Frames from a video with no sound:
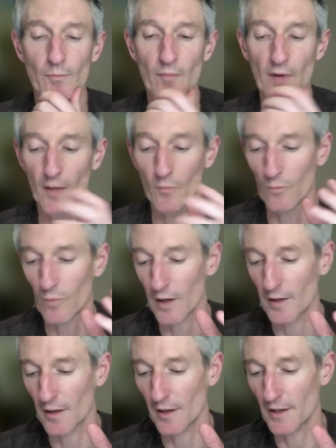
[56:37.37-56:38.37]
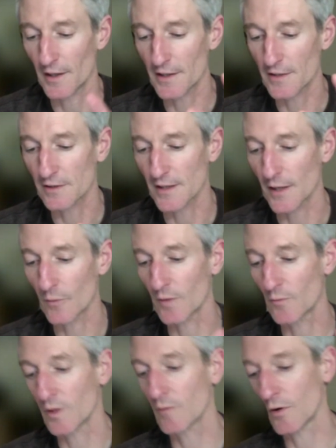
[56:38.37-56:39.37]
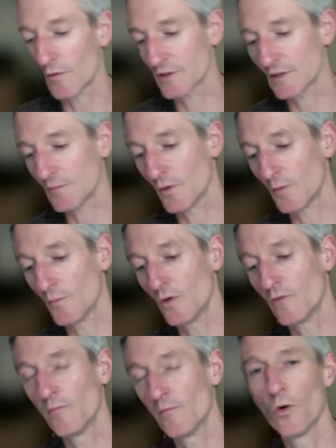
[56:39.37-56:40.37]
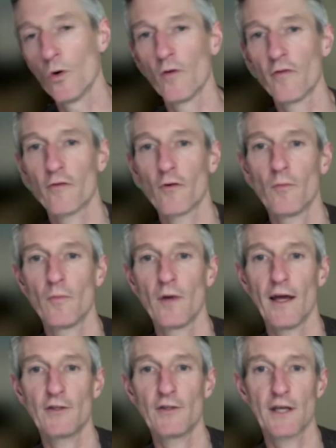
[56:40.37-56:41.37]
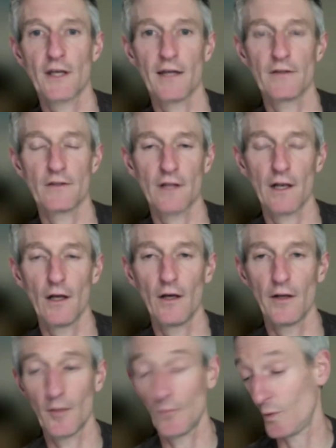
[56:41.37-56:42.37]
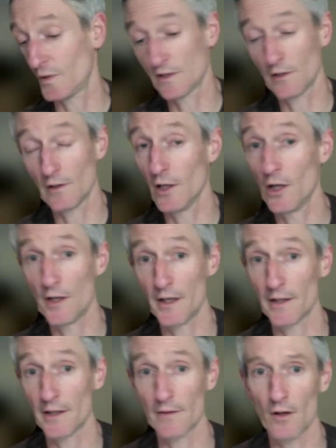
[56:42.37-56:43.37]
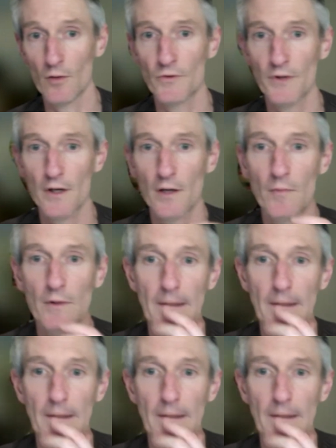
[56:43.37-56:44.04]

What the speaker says: And in addition to that, we obviously move more from educator to learner, but we're still learning the whole time.